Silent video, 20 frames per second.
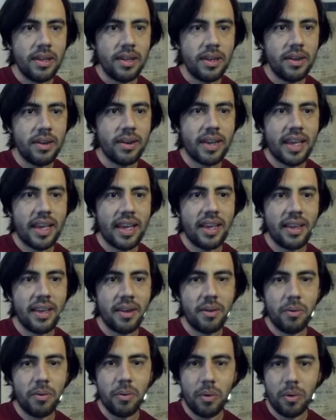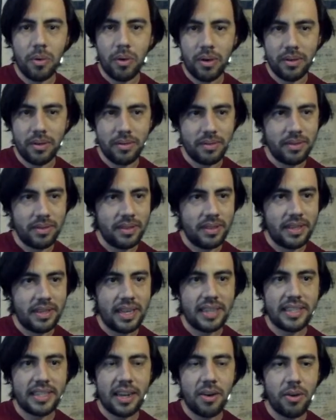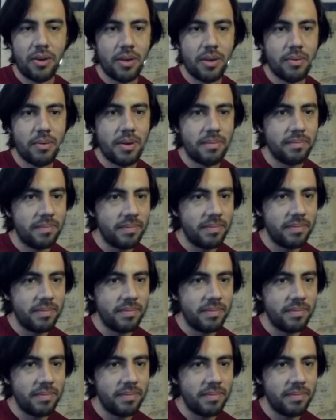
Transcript: Okay. There is another one.